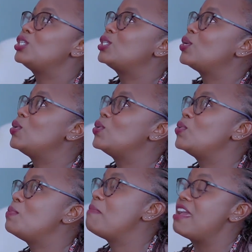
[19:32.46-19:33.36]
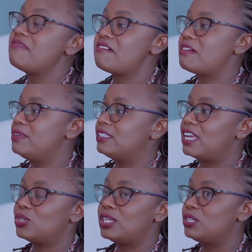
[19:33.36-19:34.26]
So my therapist
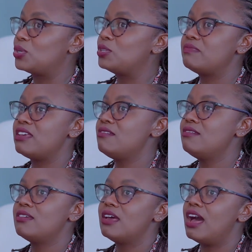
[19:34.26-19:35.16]
actually told me,